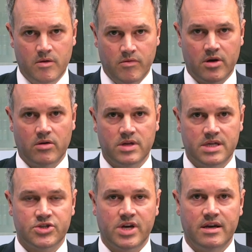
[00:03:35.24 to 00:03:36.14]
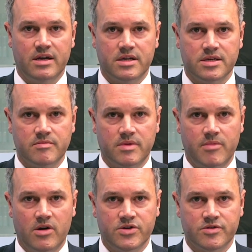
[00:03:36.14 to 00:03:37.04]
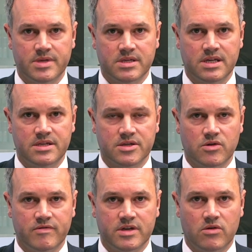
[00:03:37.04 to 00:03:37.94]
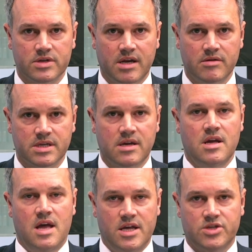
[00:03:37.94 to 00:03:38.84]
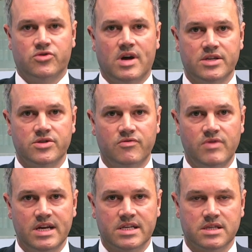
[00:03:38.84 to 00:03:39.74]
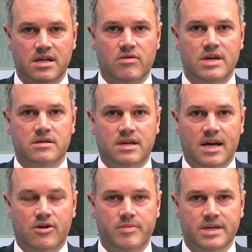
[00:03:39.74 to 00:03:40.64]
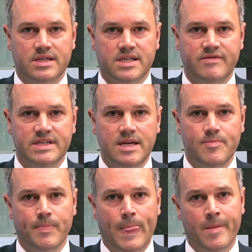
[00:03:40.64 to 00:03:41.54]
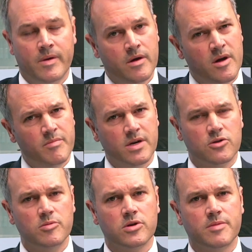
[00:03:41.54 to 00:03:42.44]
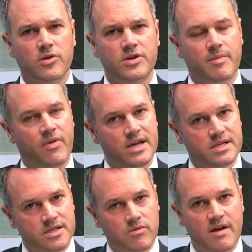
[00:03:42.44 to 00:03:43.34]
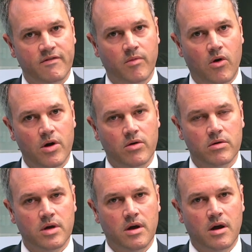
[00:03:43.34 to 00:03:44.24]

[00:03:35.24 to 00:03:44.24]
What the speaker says: Recall that as China has emerged from its latest COVID lockdowns, it's trying to re-accelerate economic activity. But global commodity prices away from oil